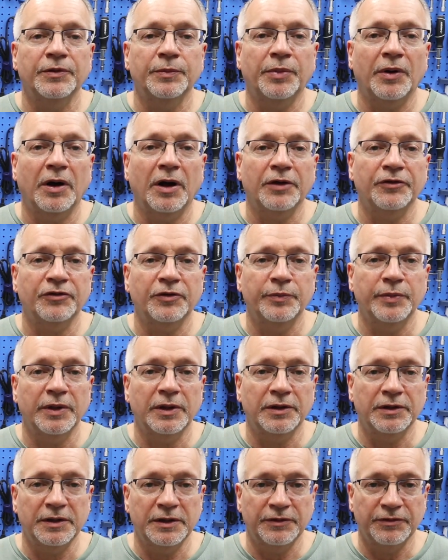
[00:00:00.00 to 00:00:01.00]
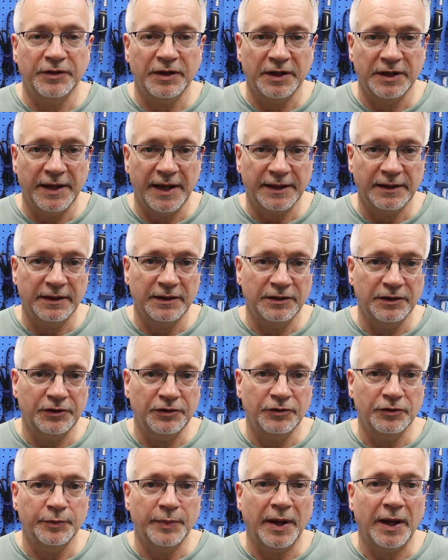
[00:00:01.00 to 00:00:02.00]
the possibility of connecting the
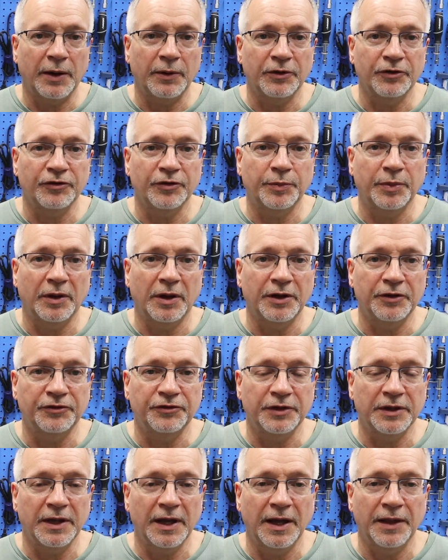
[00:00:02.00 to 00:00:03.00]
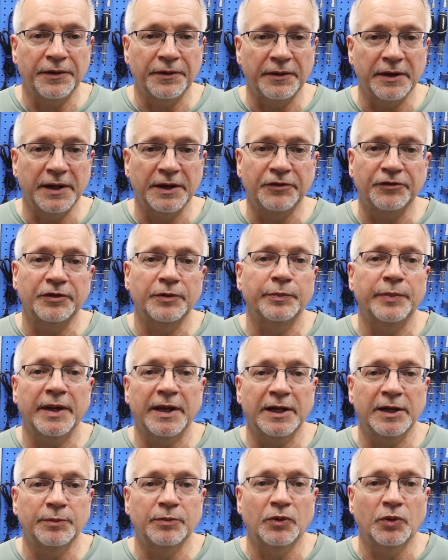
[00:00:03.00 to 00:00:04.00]
two power supplies together, and it's
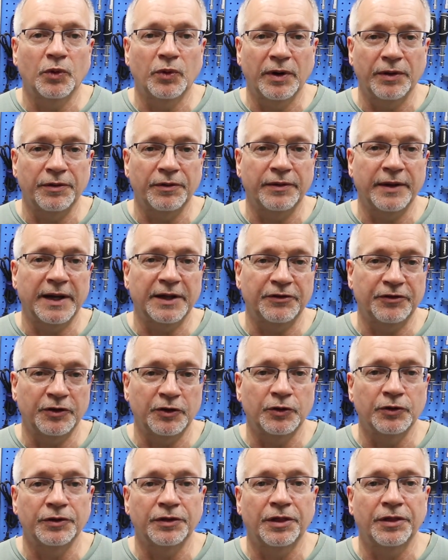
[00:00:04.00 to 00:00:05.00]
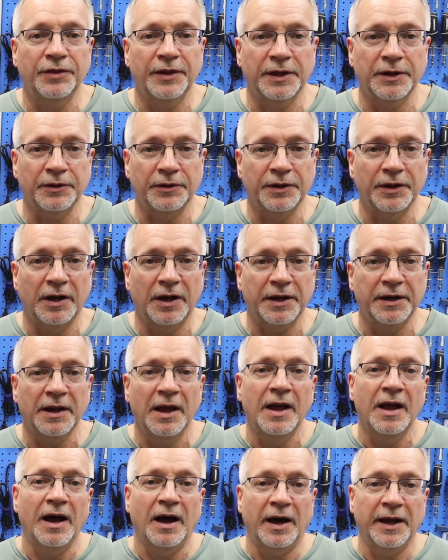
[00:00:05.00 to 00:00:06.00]
debatable whether that's a good thing or not.
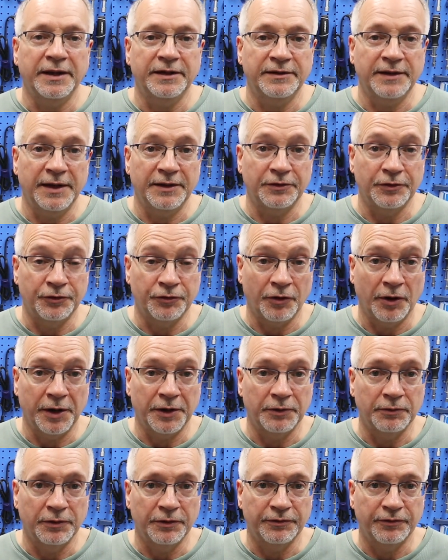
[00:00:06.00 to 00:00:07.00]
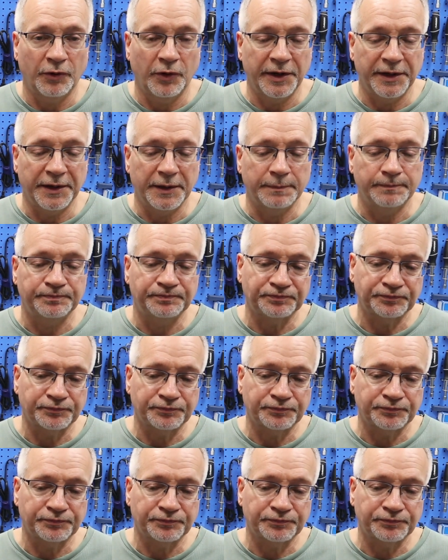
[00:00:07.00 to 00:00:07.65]
I tend to try to avoid it.